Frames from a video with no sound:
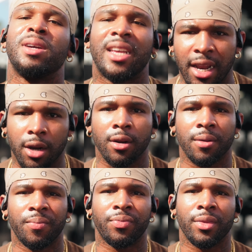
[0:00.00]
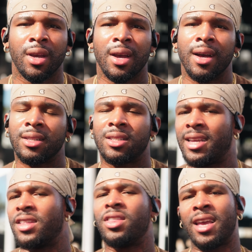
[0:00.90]
a beginner to
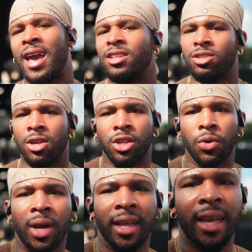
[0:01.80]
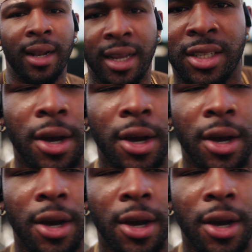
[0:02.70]
get the gains you wanna get. Let's